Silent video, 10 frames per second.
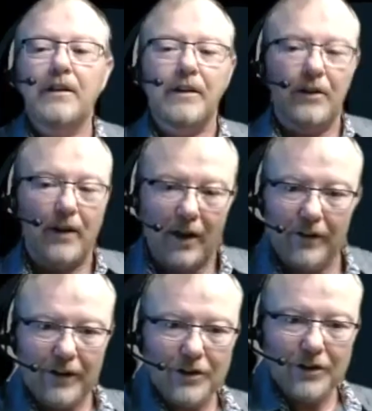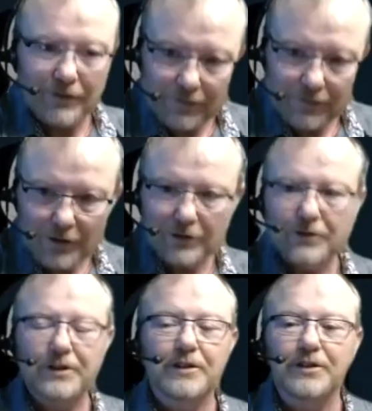how energy flows.
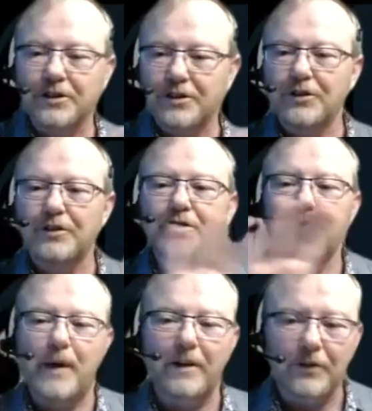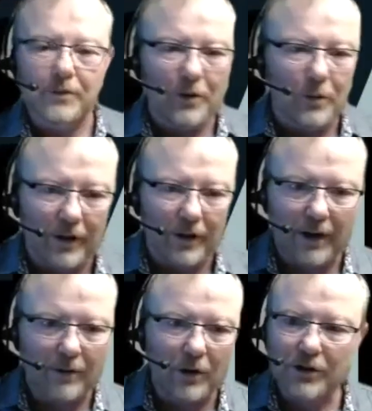There's a certain spectrum, the way the
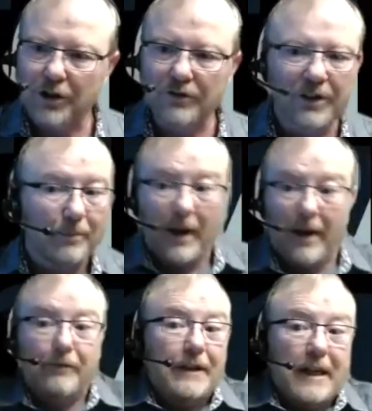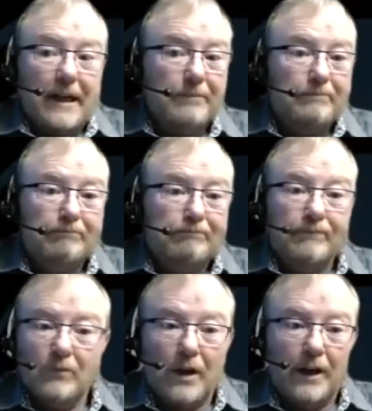rainbow shows up every time,
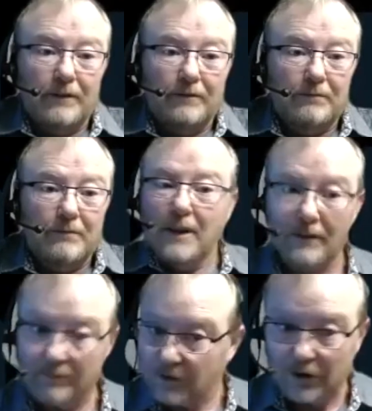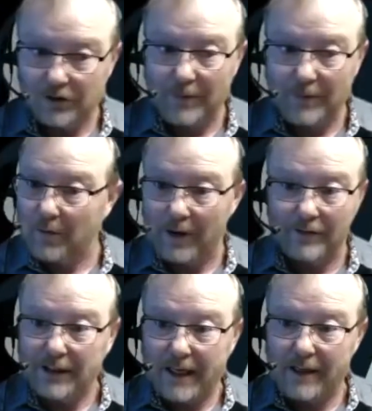right? Shows up that way every
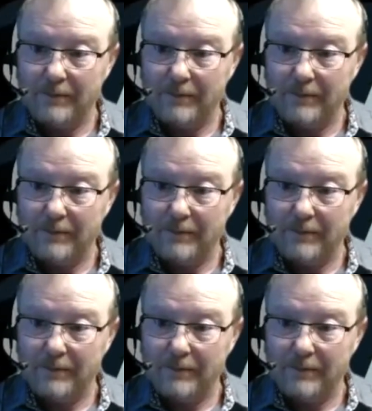time.